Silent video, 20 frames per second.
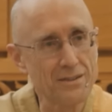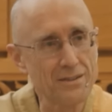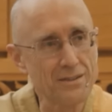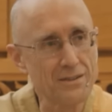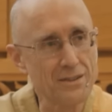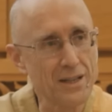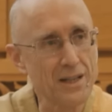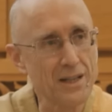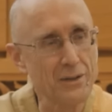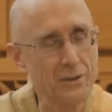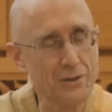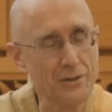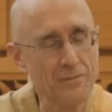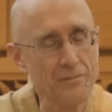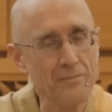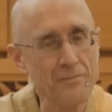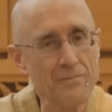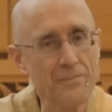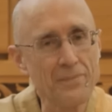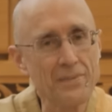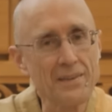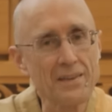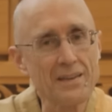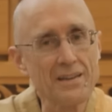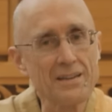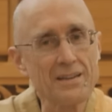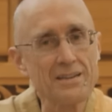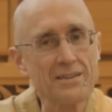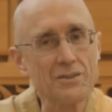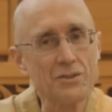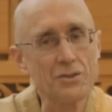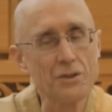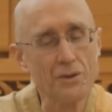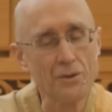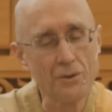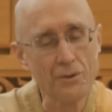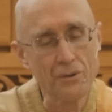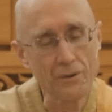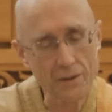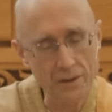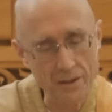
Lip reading: together. So